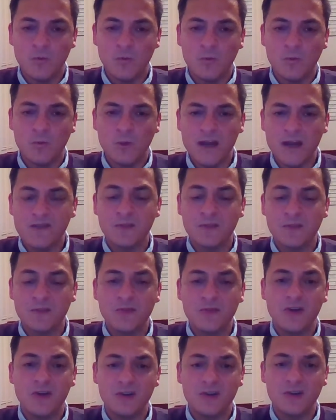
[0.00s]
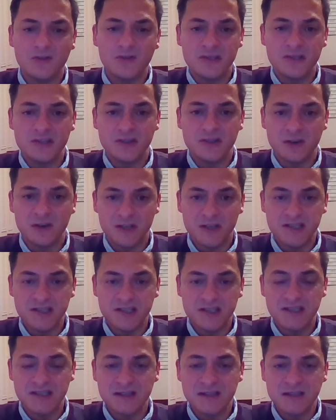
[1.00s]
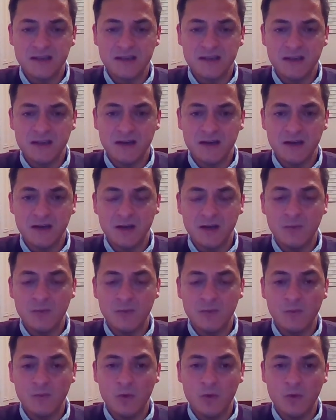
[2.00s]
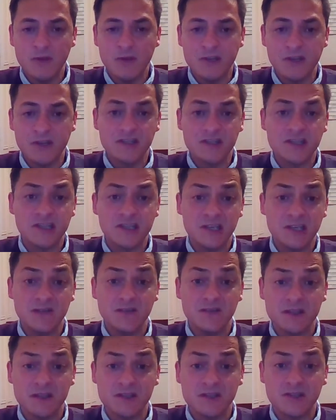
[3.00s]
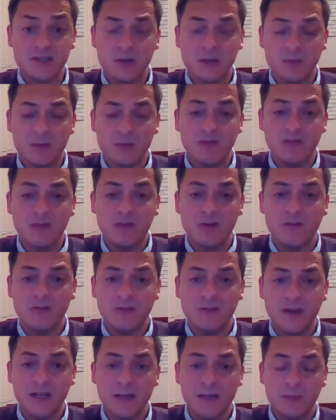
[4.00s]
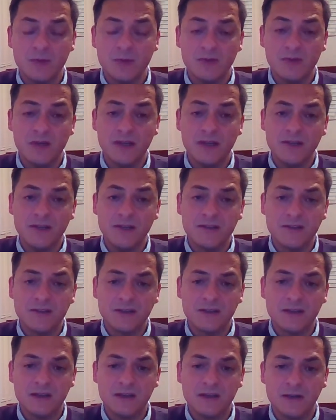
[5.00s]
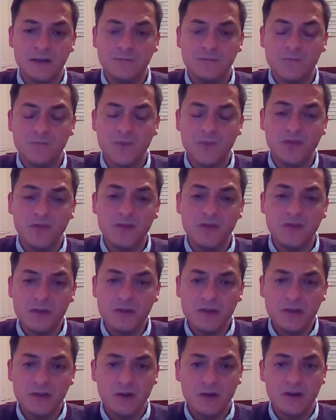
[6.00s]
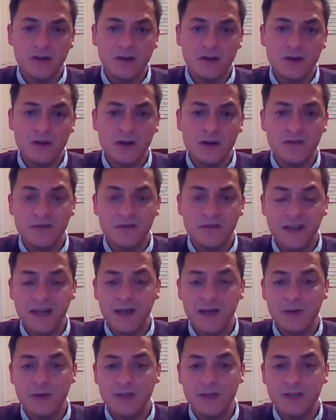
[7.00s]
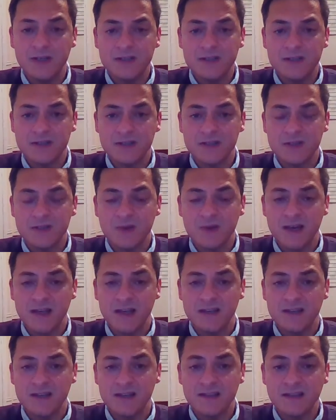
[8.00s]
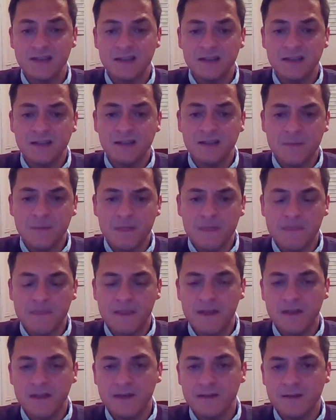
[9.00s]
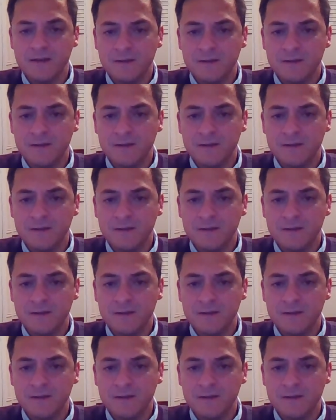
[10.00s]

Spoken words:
prioritize what we can achieve in the time that we've got available. And if you've only got half an hour to spend, then